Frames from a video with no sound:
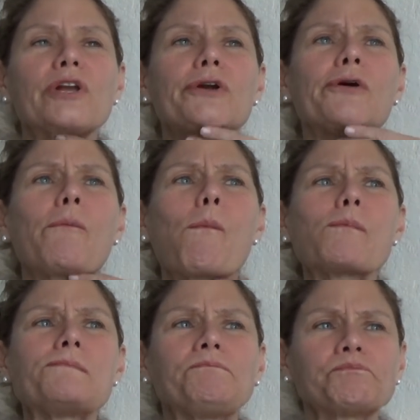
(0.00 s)
Yeah.
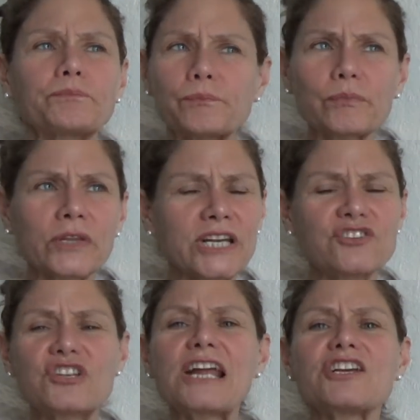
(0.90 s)

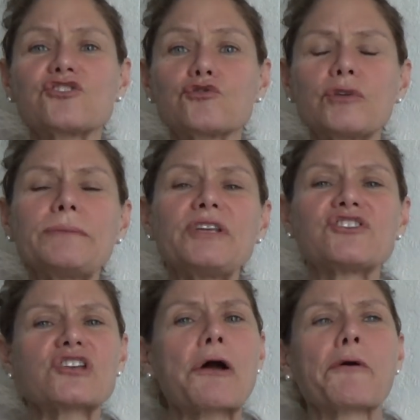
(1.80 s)
It's not extremely
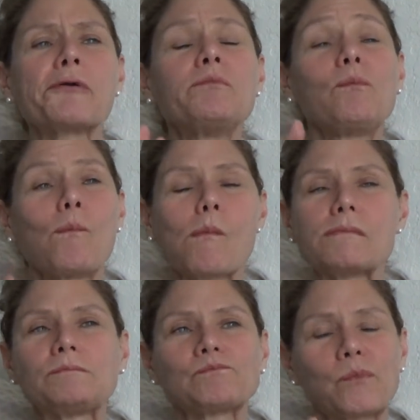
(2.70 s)
sour,
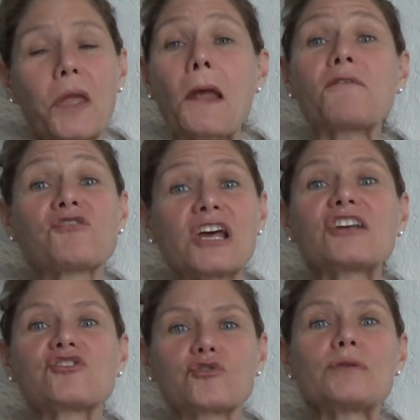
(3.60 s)
and it's not
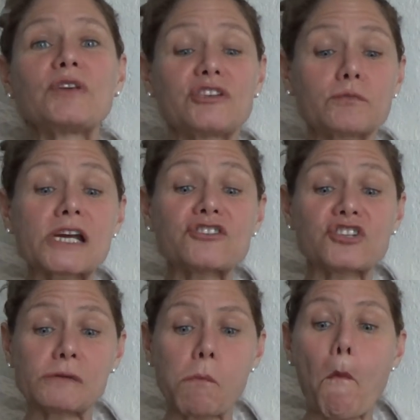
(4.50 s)
extremely
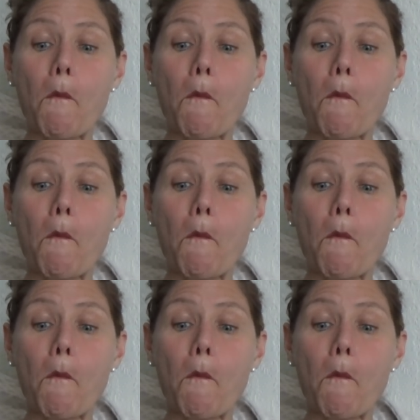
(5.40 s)
spicy.